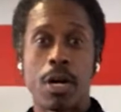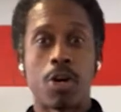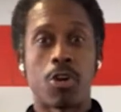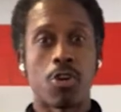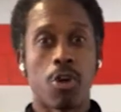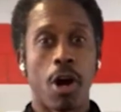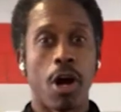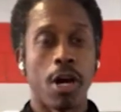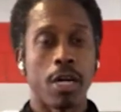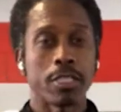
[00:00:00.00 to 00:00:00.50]
a
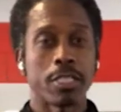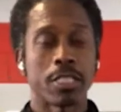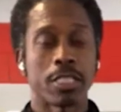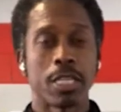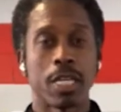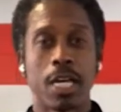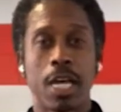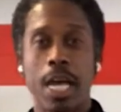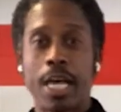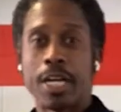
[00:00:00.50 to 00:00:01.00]

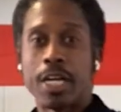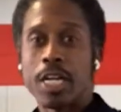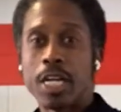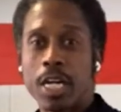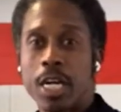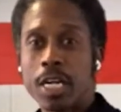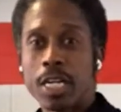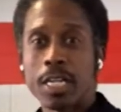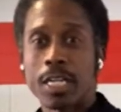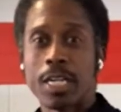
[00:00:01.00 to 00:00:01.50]
cross, and a
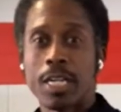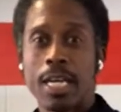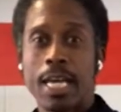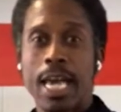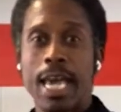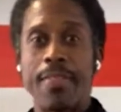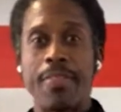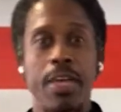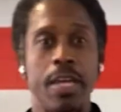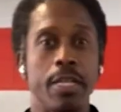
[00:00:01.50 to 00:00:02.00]
hook,
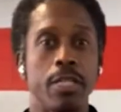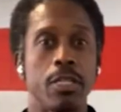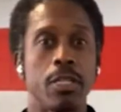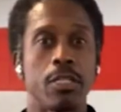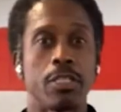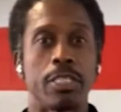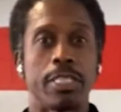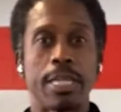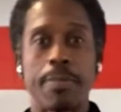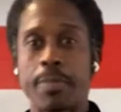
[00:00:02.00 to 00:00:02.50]
and then
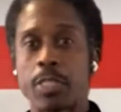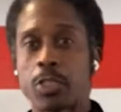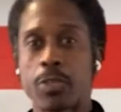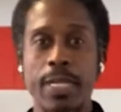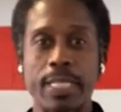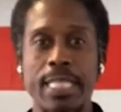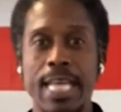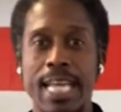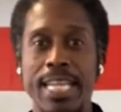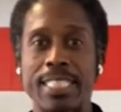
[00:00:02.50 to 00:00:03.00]

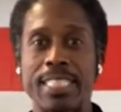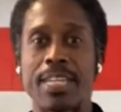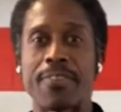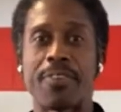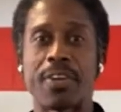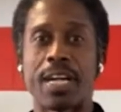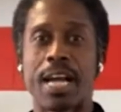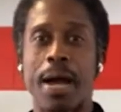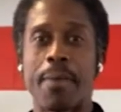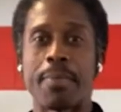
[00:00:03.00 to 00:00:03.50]
demonstrate that in
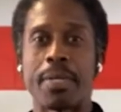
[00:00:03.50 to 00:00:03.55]
different